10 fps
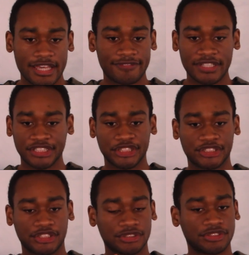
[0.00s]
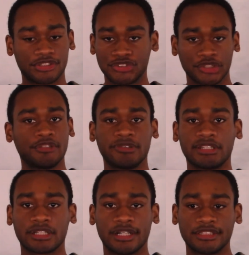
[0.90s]
if they just stood with
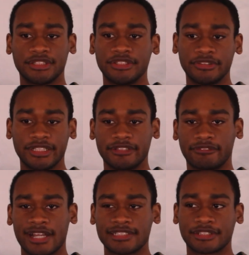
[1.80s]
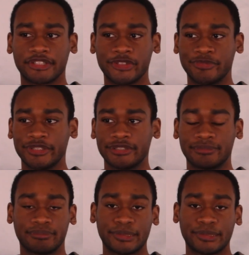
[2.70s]
the continuity of Rise of Cobra.